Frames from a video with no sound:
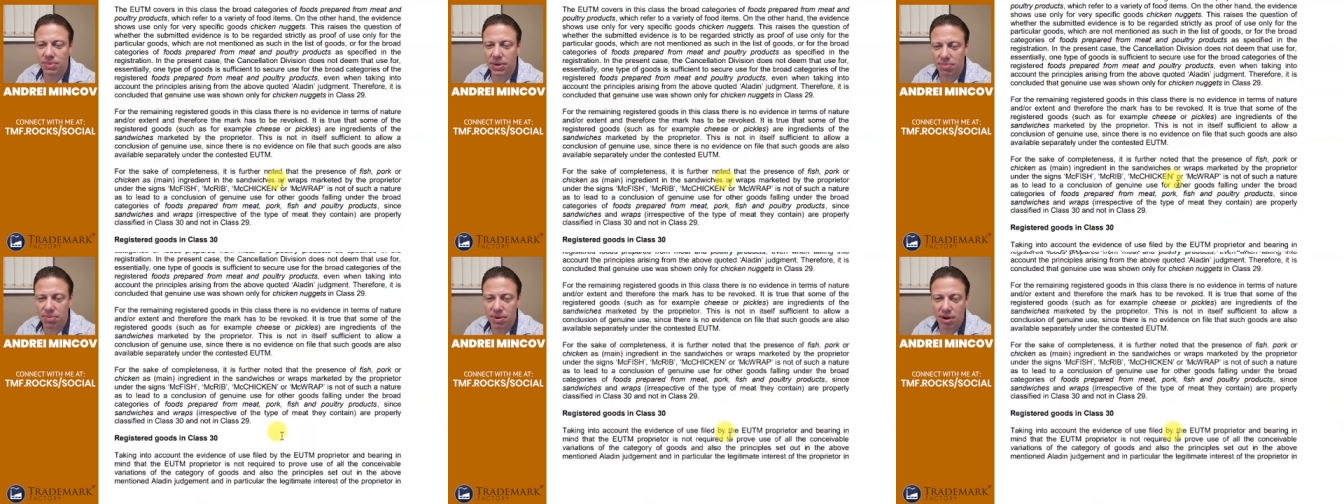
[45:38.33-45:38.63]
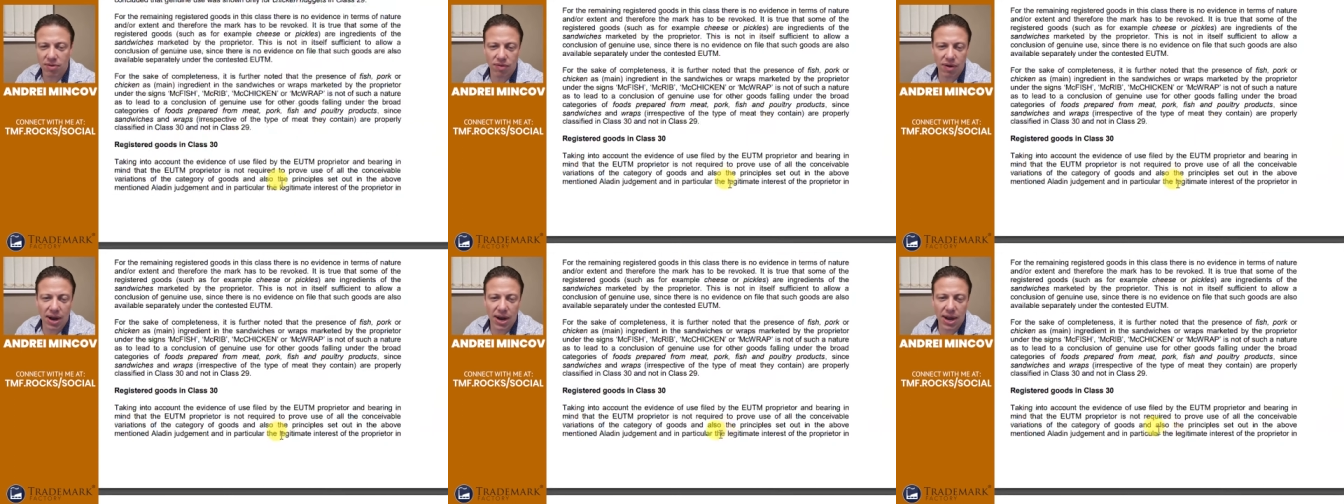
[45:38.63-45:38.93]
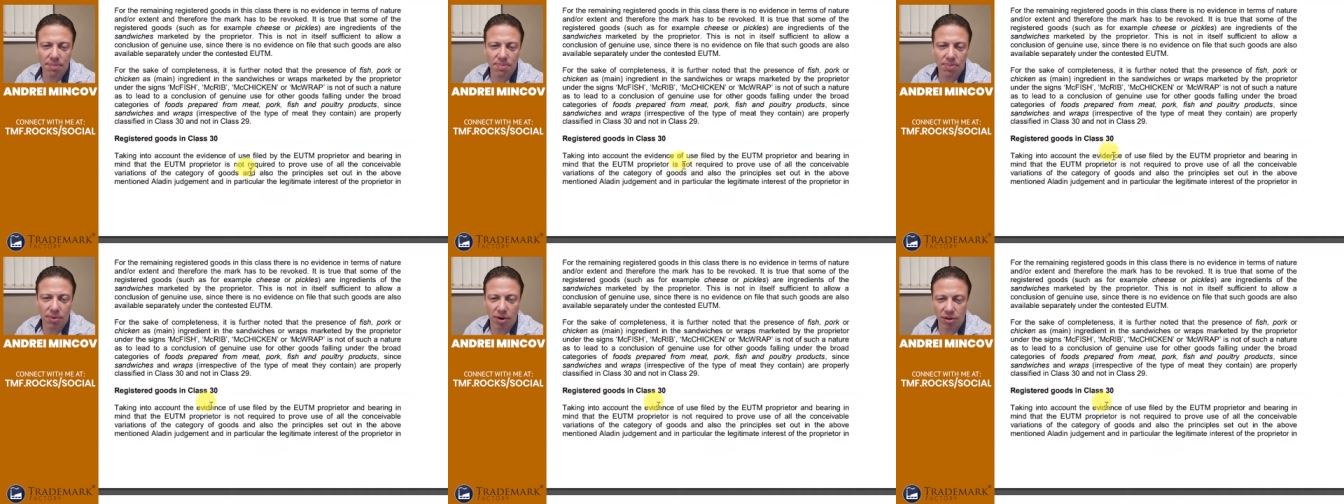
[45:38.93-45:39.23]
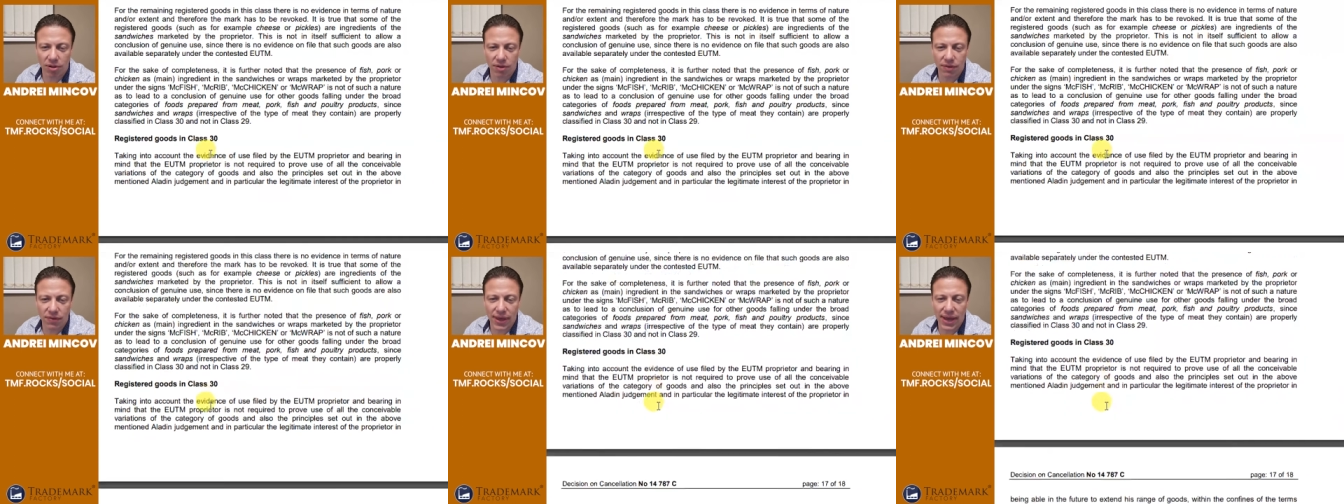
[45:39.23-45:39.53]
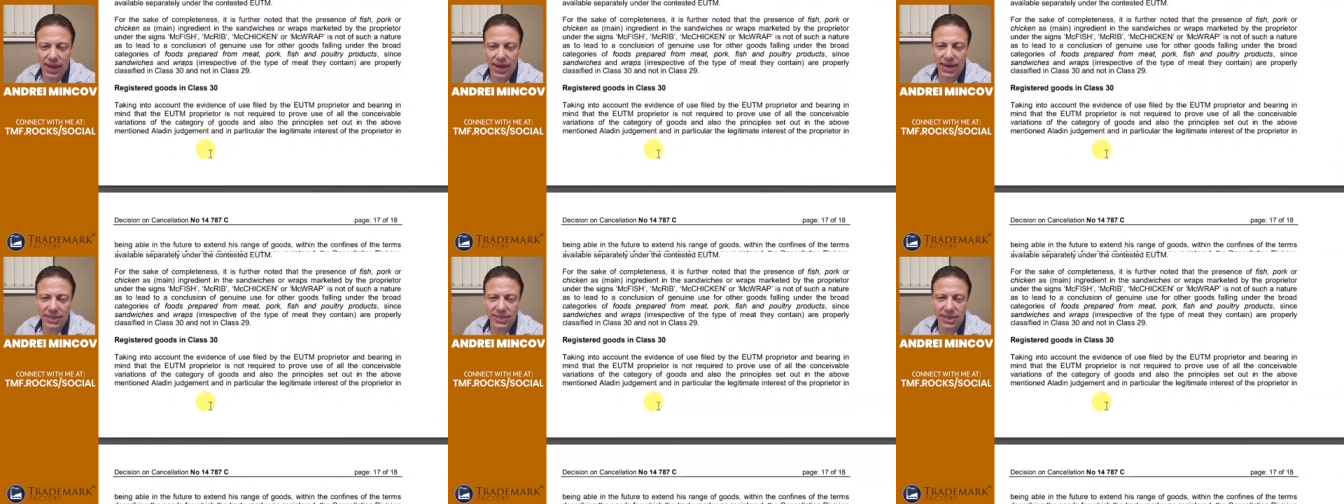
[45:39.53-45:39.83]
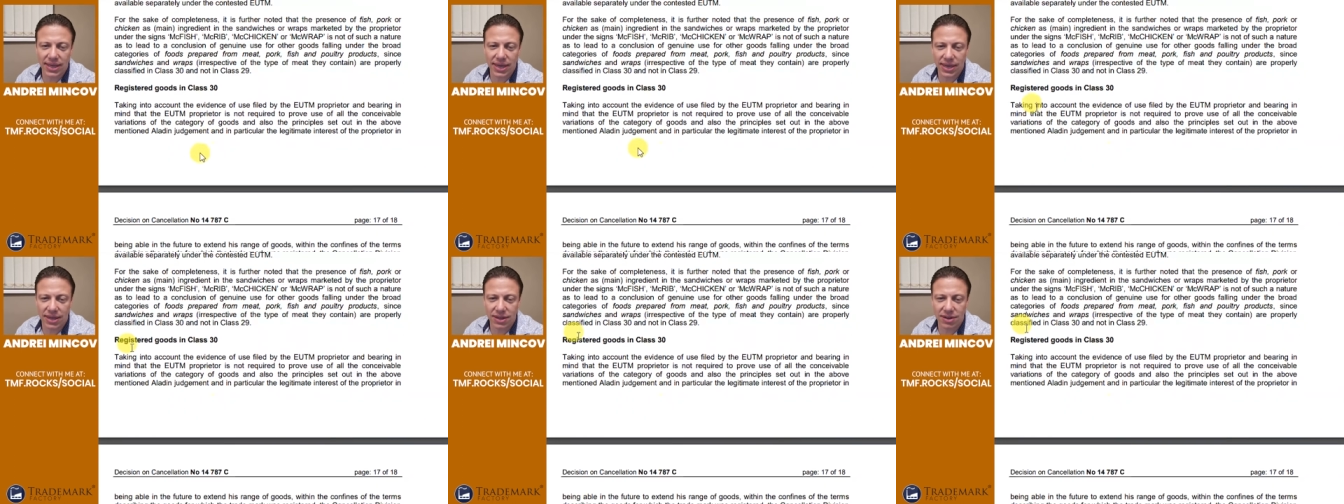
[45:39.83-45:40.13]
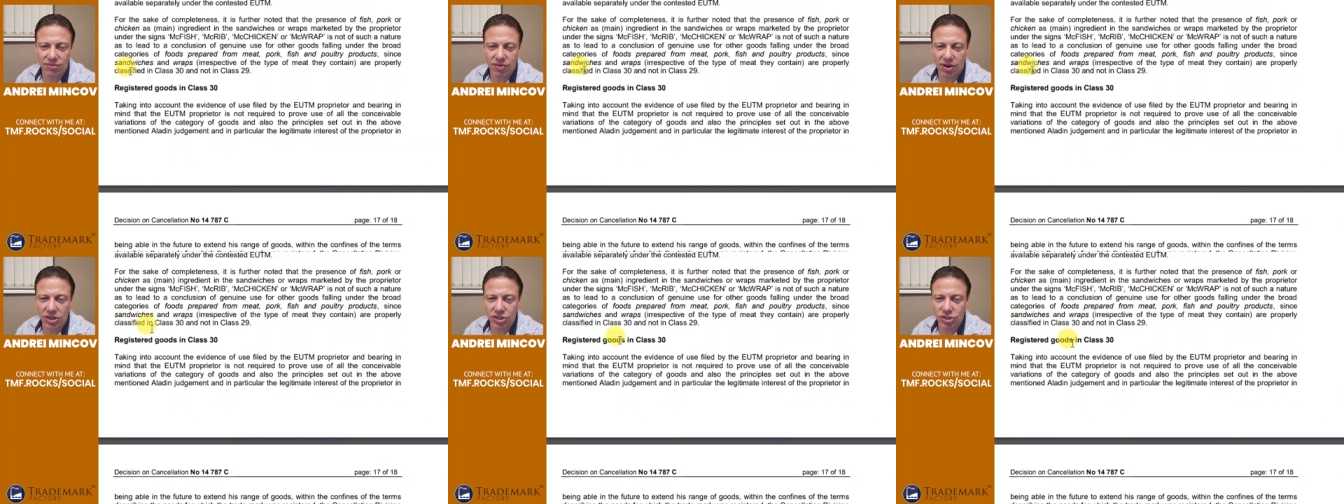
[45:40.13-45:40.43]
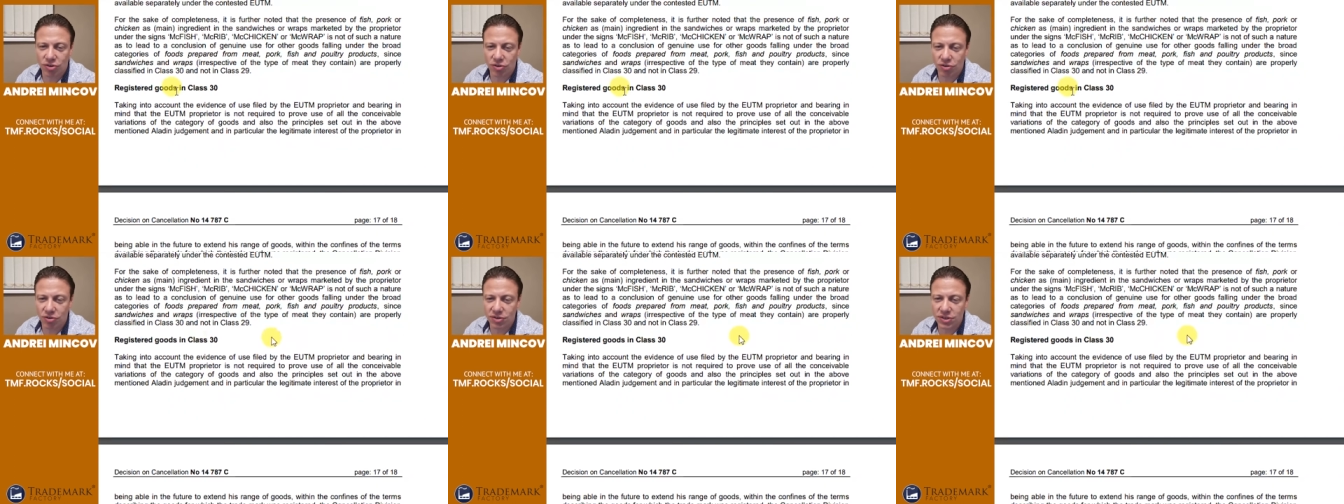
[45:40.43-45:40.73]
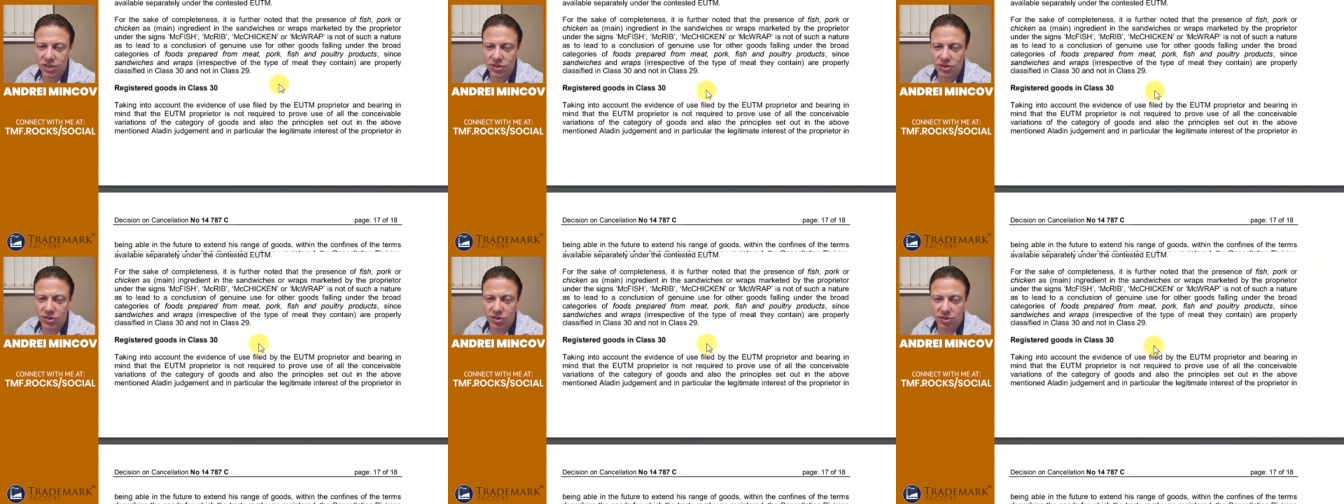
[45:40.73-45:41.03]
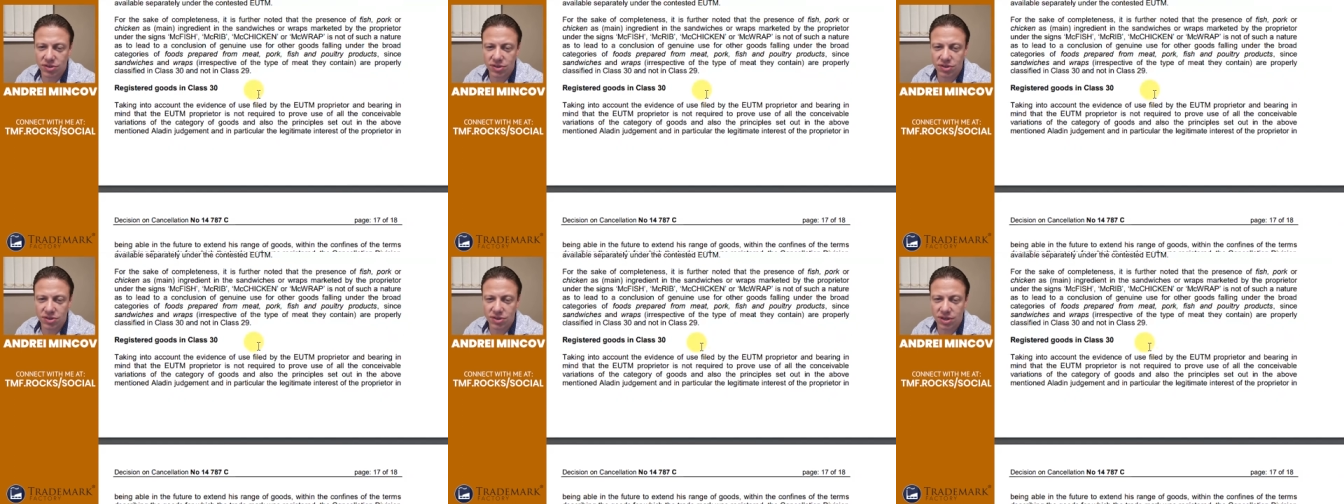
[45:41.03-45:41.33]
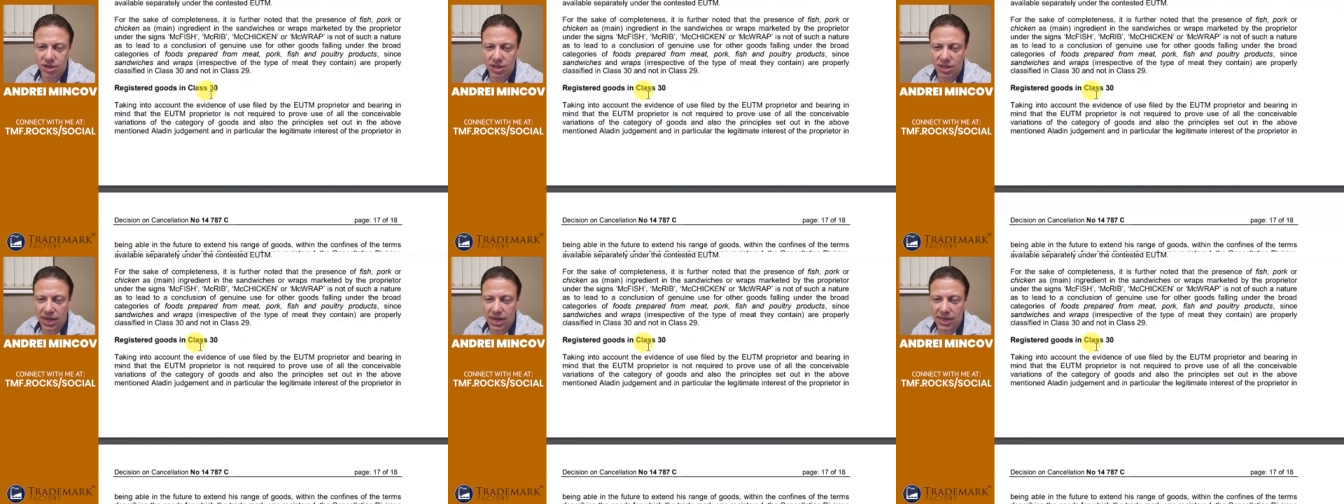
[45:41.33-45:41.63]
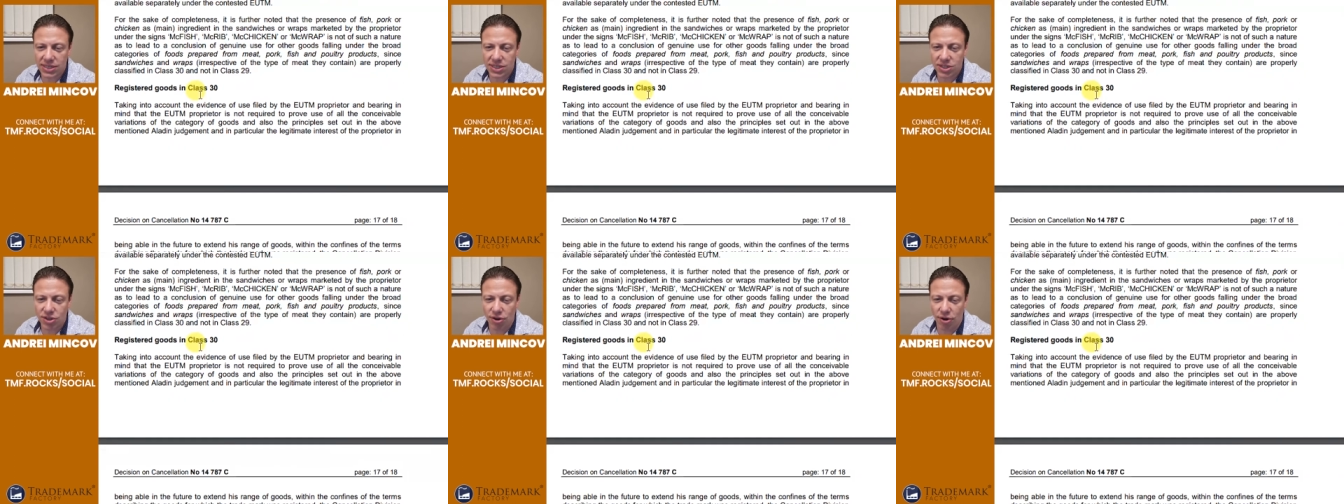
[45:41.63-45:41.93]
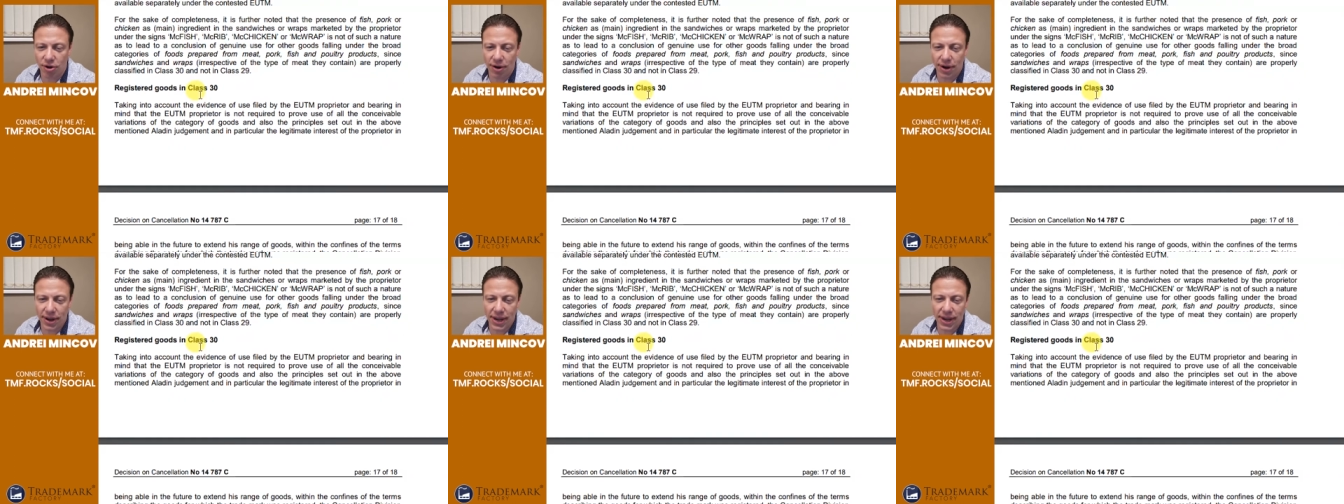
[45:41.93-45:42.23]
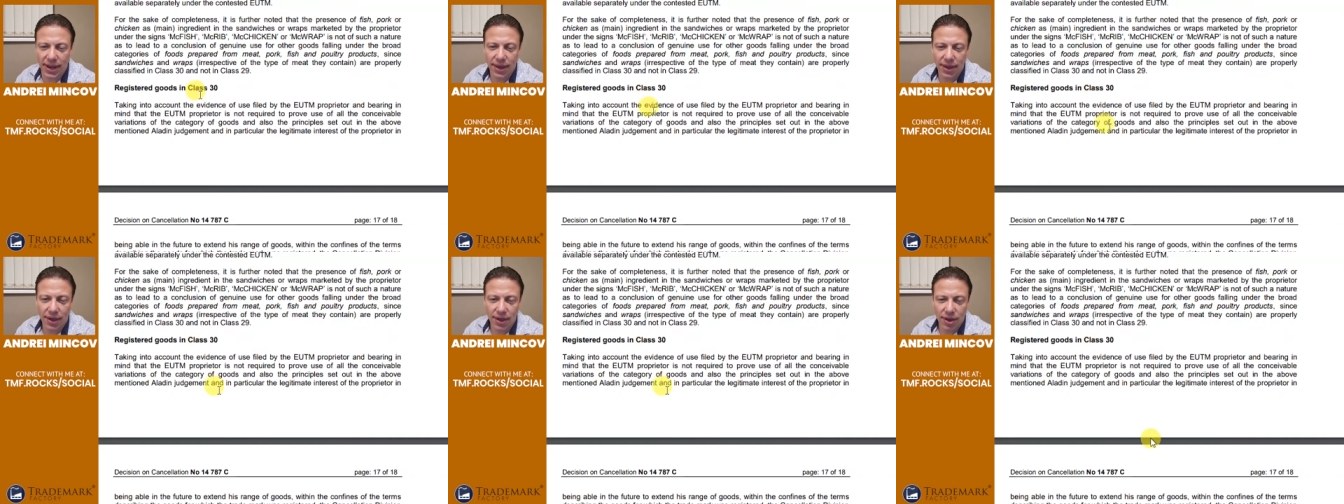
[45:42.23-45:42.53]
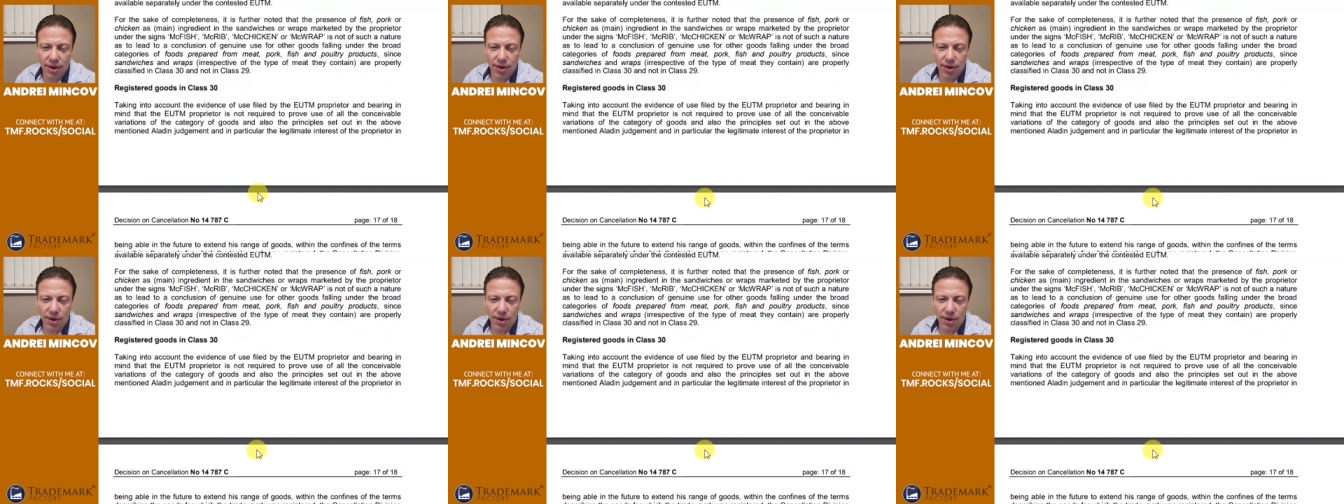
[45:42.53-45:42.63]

McMcWrap, all of that, and registered goods in class 30,